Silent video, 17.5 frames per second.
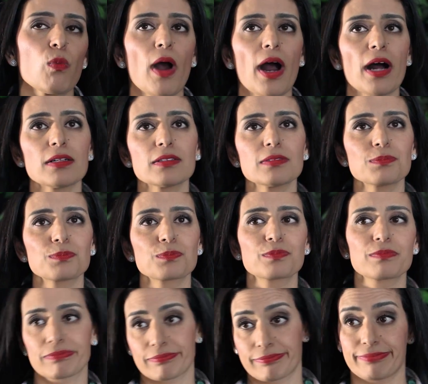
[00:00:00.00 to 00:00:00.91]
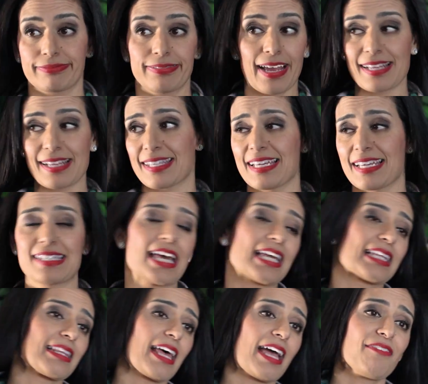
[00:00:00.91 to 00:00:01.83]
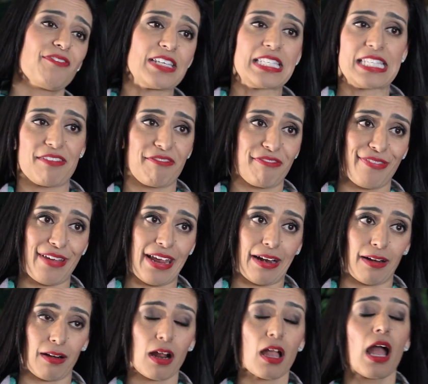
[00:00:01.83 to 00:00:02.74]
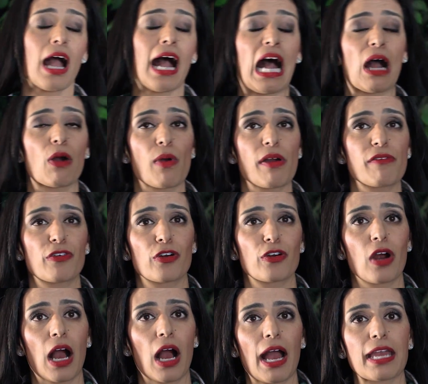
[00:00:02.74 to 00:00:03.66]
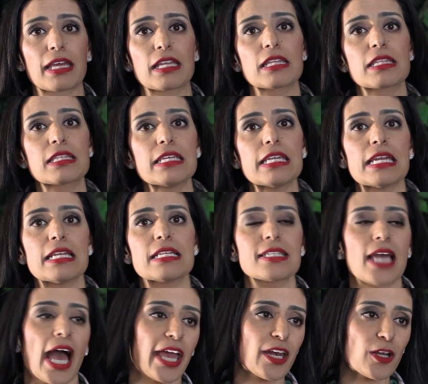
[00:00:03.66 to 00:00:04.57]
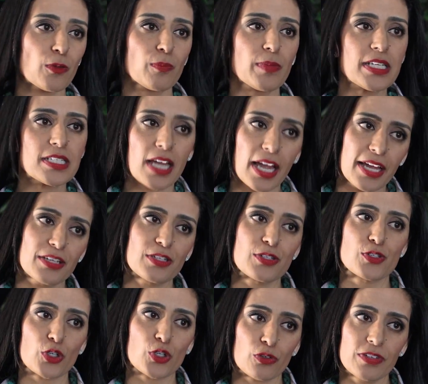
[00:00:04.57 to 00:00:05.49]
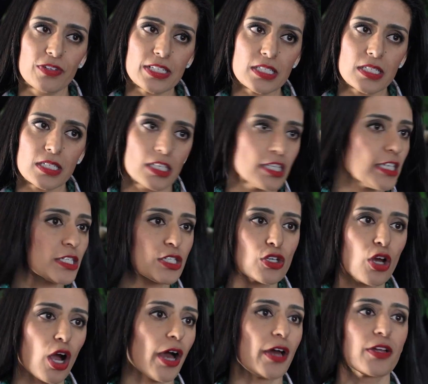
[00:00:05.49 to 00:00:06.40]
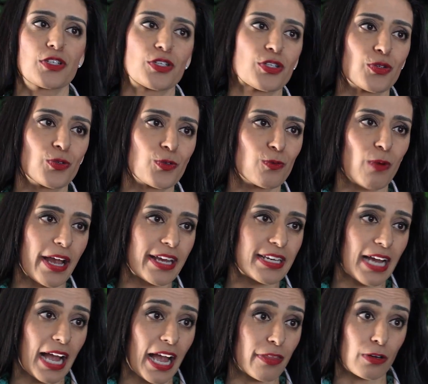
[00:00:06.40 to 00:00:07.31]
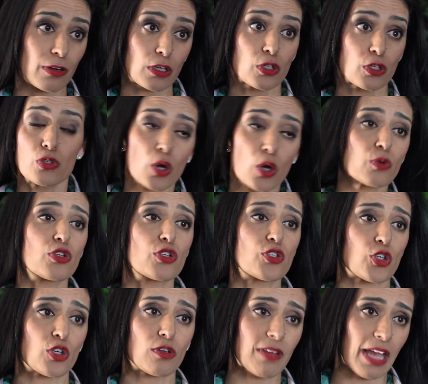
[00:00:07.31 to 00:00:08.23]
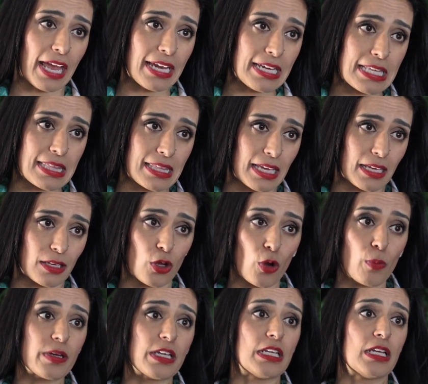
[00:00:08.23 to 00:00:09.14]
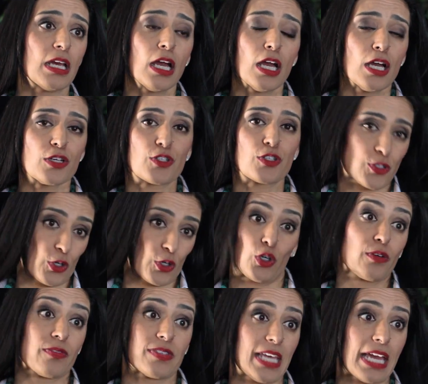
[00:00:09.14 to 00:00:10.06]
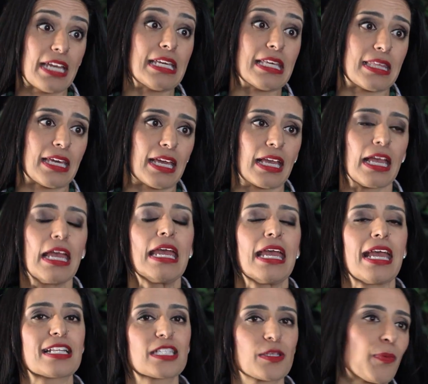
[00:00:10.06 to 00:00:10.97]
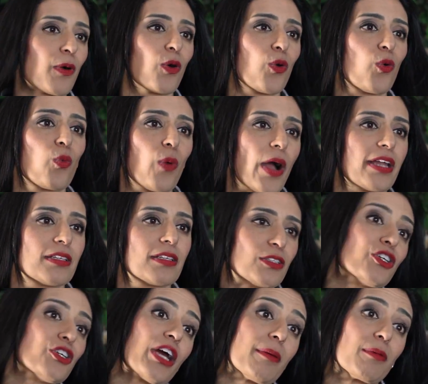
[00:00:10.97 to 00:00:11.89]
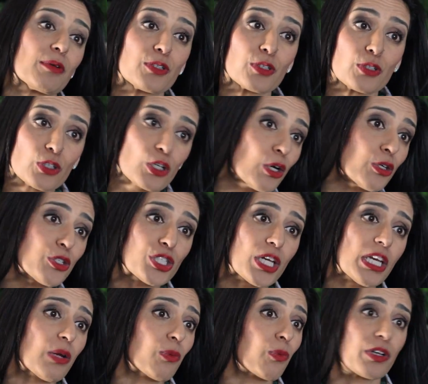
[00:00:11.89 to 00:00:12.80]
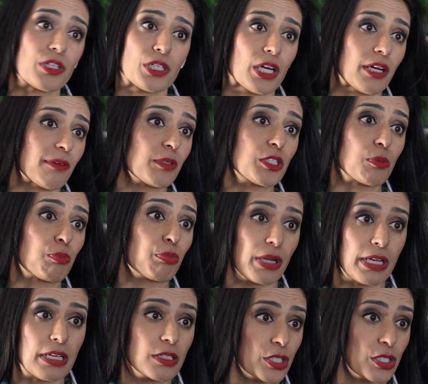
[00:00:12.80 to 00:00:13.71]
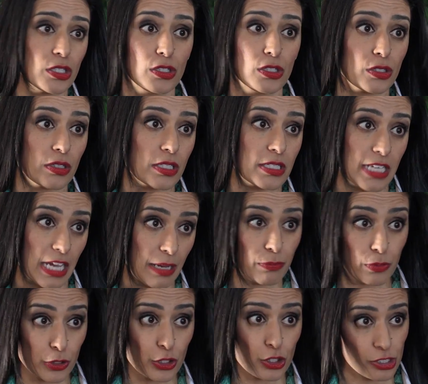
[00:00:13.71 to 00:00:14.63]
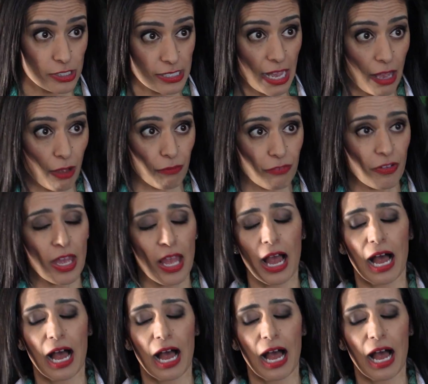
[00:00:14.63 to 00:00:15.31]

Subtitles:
Well, as I said, life isn't fair. However, the entitlement, I deserve it, is not right either. You don't deserve anything. Nobody deserves anything. It's about what you're able to negotiate and what you're able to bring to the table yourself.